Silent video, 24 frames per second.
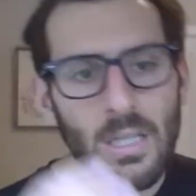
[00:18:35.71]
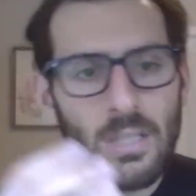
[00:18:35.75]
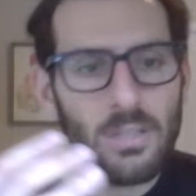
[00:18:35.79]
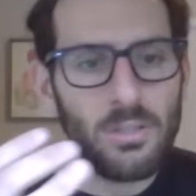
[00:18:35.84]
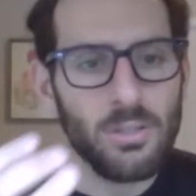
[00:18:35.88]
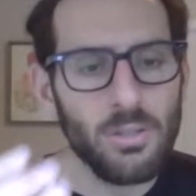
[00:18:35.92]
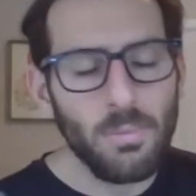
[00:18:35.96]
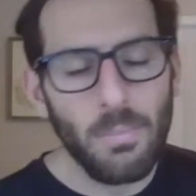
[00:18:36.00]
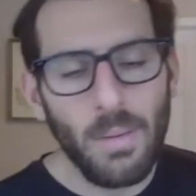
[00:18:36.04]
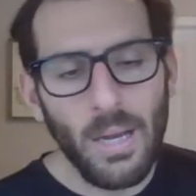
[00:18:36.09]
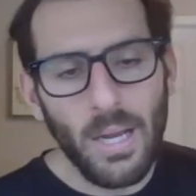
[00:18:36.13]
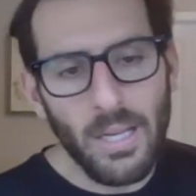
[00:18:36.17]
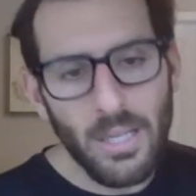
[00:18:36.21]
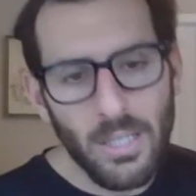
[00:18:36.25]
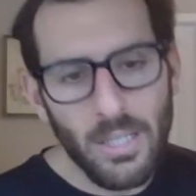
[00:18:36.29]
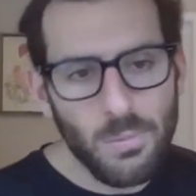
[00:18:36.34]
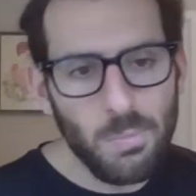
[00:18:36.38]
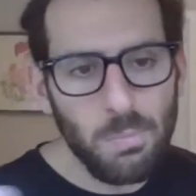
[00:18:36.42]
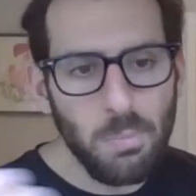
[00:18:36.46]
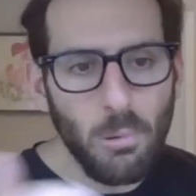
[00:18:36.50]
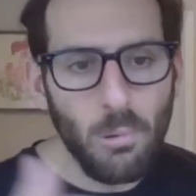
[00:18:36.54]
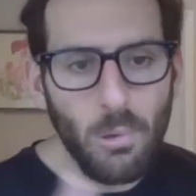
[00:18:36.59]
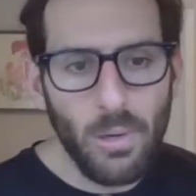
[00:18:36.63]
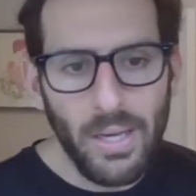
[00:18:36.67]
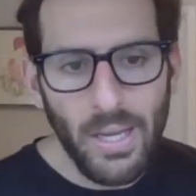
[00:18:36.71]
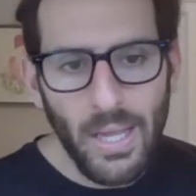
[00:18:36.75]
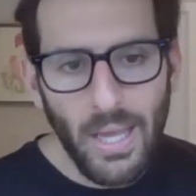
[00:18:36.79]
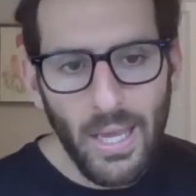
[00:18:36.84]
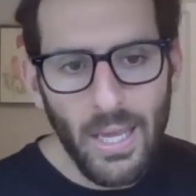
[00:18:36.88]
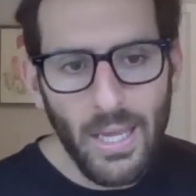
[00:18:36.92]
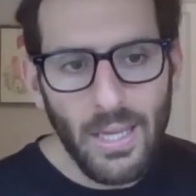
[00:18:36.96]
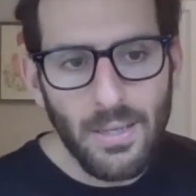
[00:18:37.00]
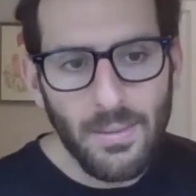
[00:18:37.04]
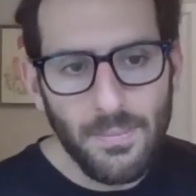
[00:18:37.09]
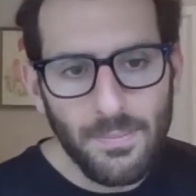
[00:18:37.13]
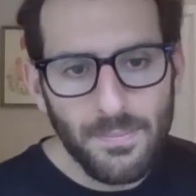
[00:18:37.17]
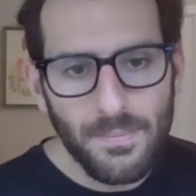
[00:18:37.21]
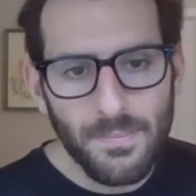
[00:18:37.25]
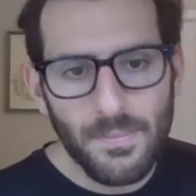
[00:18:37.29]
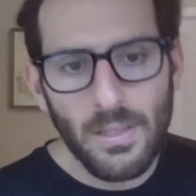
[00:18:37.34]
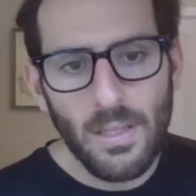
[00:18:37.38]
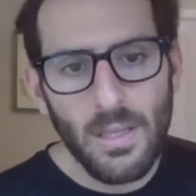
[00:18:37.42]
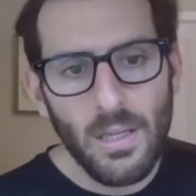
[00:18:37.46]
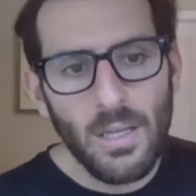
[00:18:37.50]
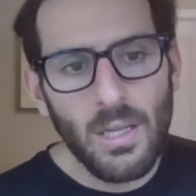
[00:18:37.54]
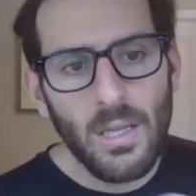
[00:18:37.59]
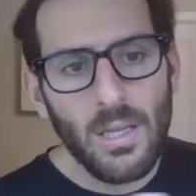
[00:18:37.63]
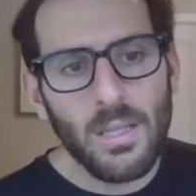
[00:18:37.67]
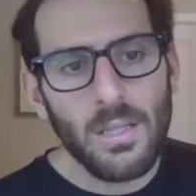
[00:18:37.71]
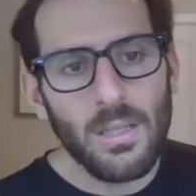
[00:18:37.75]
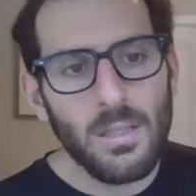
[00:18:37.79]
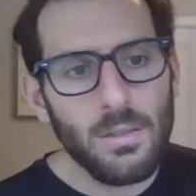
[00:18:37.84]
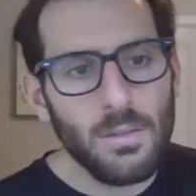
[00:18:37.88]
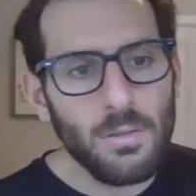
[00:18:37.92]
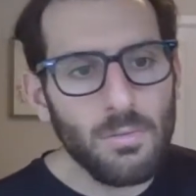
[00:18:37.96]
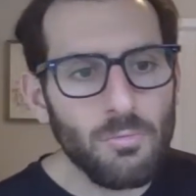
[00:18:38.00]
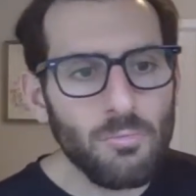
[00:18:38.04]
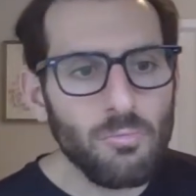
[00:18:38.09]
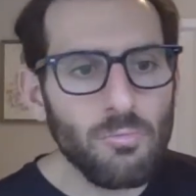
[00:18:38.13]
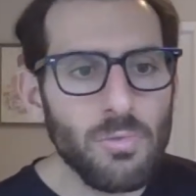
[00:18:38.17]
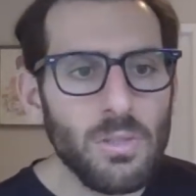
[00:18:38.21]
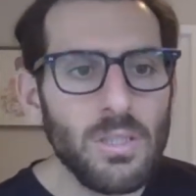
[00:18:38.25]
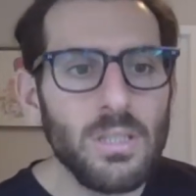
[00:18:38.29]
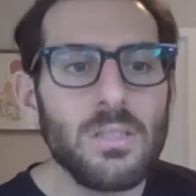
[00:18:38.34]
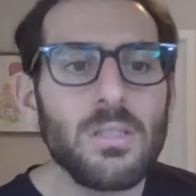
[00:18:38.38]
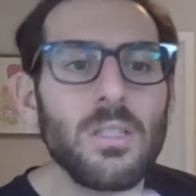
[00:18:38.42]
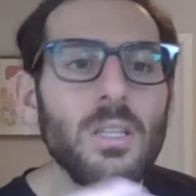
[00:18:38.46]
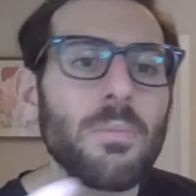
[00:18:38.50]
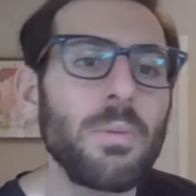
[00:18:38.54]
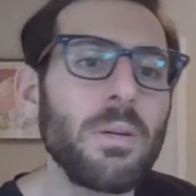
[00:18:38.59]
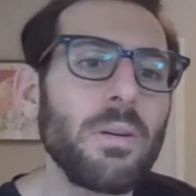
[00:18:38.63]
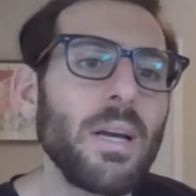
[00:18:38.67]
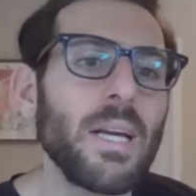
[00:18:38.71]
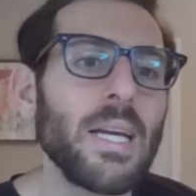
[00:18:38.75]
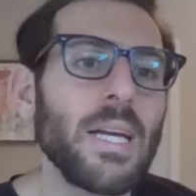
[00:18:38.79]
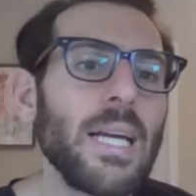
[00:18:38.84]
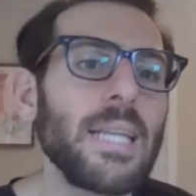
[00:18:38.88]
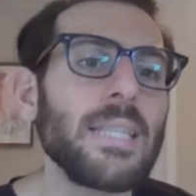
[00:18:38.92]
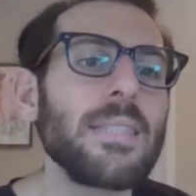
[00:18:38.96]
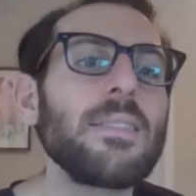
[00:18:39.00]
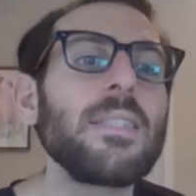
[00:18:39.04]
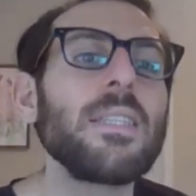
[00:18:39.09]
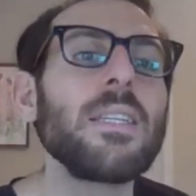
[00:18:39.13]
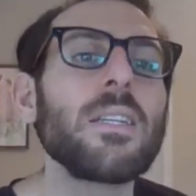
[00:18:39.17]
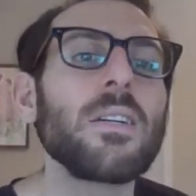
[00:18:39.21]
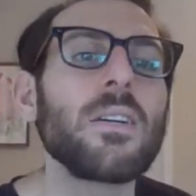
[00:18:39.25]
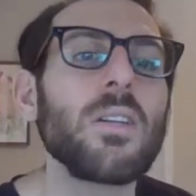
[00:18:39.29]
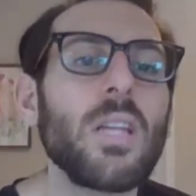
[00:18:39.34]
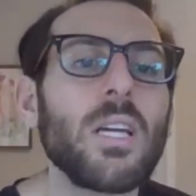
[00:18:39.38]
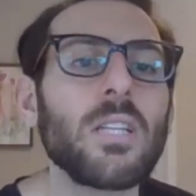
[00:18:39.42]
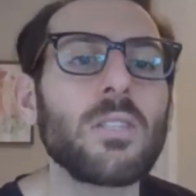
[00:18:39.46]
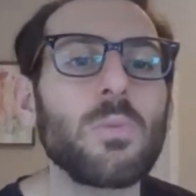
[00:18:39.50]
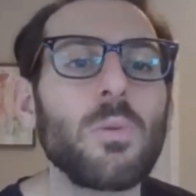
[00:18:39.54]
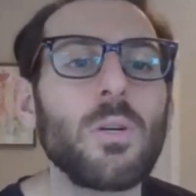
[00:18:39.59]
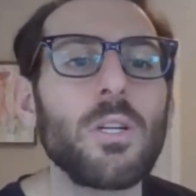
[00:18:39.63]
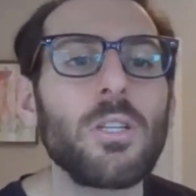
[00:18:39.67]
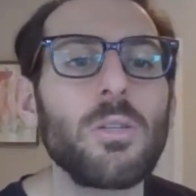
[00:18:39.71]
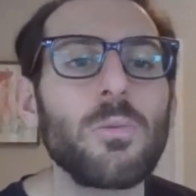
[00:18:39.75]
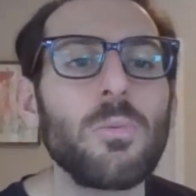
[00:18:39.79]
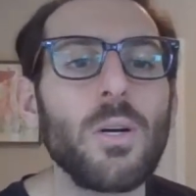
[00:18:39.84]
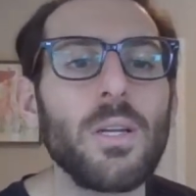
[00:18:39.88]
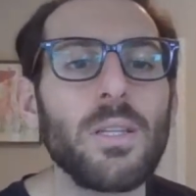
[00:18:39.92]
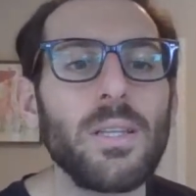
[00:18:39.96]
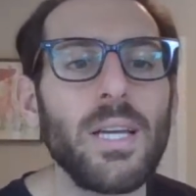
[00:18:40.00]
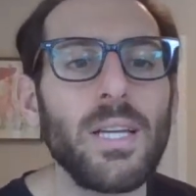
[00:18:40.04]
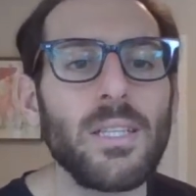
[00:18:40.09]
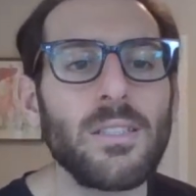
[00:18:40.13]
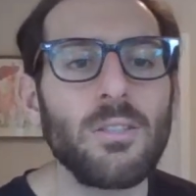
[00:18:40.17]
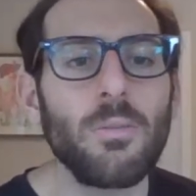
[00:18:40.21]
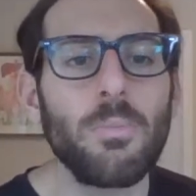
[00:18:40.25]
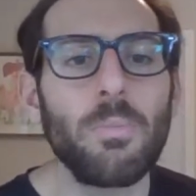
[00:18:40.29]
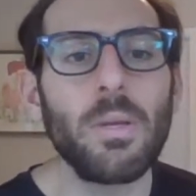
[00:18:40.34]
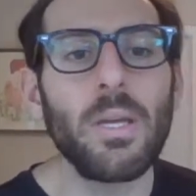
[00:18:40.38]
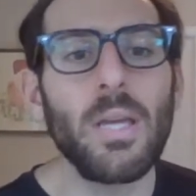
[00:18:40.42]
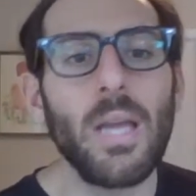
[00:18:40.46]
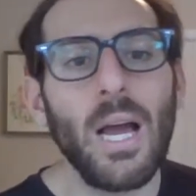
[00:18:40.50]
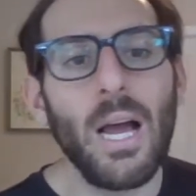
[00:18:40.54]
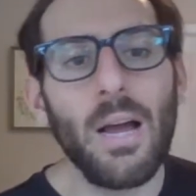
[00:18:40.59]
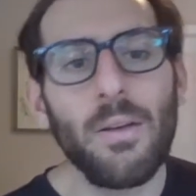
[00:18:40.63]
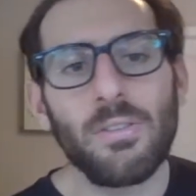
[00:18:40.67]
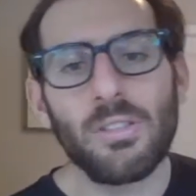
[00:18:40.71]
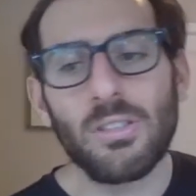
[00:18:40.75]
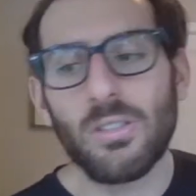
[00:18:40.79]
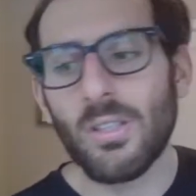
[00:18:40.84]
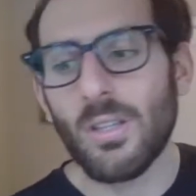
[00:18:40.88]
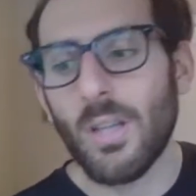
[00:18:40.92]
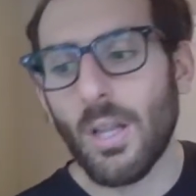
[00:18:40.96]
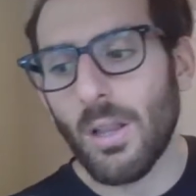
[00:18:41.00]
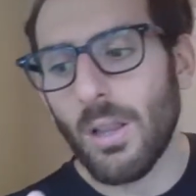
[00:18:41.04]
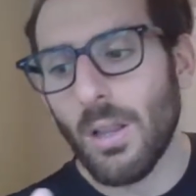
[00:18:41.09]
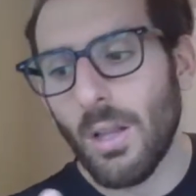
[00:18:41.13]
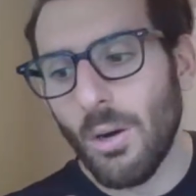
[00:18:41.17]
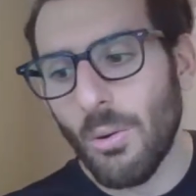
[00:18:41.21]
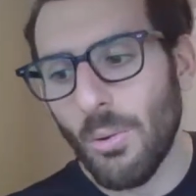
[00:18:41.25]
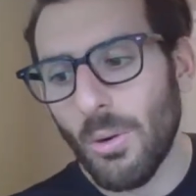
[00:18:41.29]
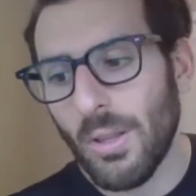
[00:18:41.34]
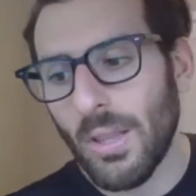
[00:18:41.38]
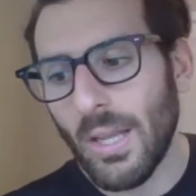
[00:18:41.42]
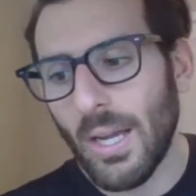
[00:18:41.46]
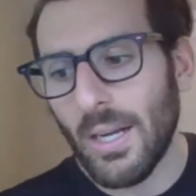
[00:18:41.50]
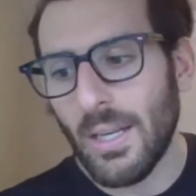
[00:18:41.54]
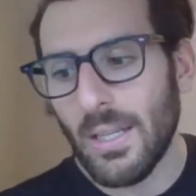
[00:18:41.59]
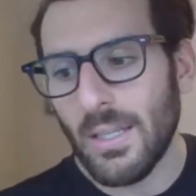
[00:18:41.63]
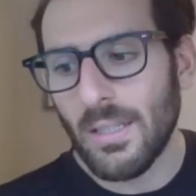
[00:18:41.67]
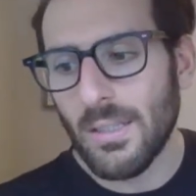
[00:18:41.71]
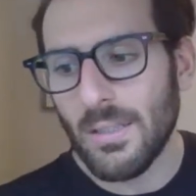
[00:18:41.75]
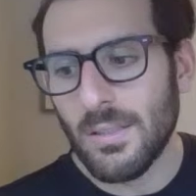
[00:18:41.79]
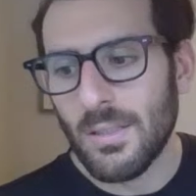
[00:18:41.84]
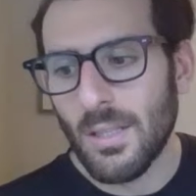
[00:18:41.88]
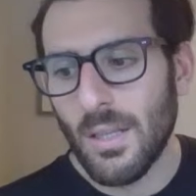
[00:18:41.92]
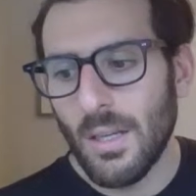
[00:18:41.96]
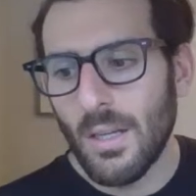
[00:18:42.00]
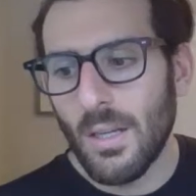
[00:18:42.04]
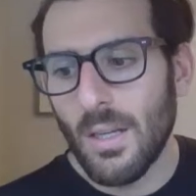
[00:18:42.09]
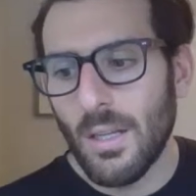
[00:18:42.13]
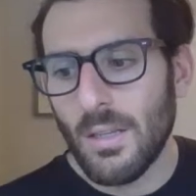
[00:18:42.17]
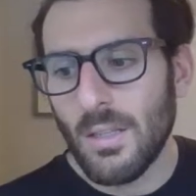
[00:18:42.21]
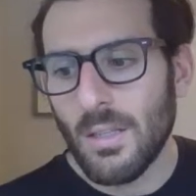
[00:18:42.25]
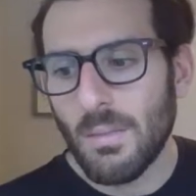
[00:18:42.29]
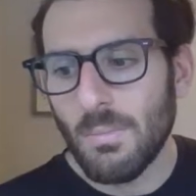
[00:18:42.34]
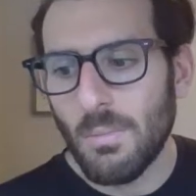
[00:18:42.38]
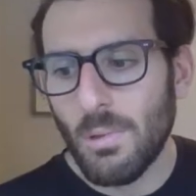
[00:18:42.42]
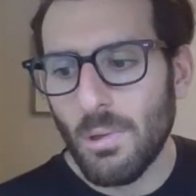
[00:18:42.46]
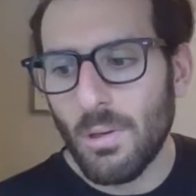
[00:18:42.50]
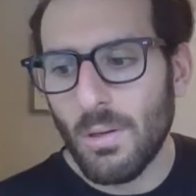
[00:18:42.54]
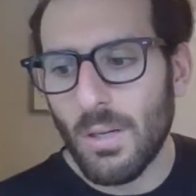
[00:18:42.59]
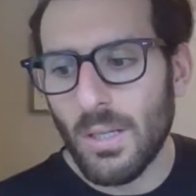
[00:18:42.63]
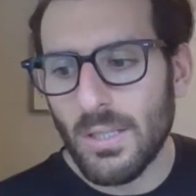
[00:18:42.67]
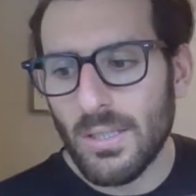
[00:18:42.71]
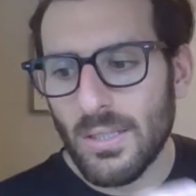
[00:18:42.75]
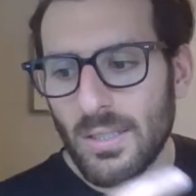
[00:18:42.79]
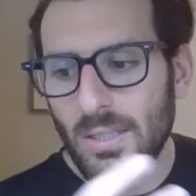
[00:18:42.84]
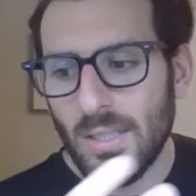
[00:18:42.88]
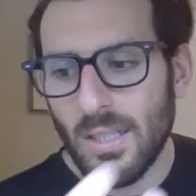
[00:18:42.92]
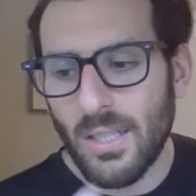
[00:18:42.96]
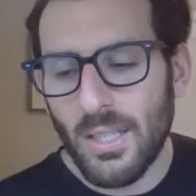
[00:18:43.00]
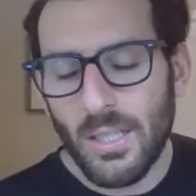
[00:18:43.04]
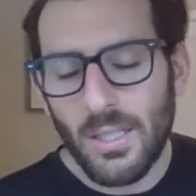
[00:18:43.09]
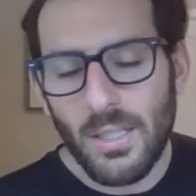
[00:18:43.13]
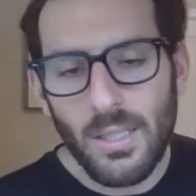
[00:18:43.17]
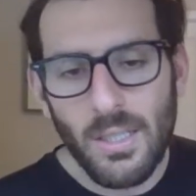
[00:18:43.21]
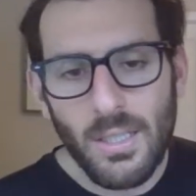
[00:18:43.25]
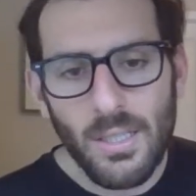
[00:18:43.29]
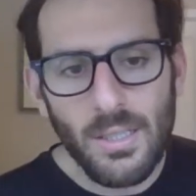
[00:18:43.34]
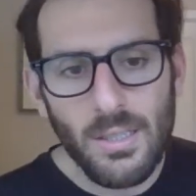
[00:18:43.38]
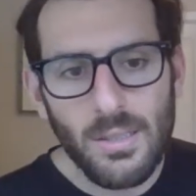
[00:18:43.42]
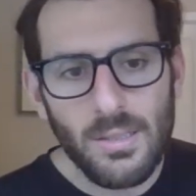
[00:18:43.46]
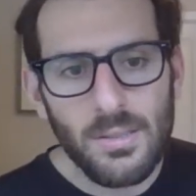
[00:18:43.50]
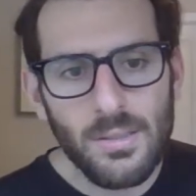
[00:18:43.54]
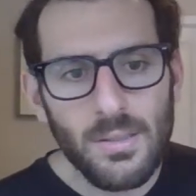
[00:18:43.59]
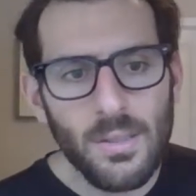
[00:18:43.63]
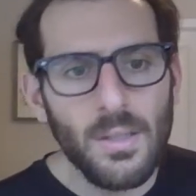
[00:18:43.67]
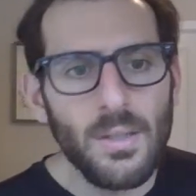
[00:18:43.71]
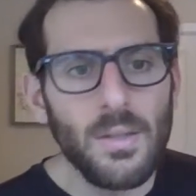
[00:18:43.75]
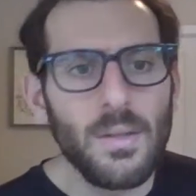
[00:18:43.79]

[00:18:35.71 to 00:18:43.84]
So minus zero point eight is going to be like ideal. That's where you want that to be. Obviously, the lower that is, the more acidic it is.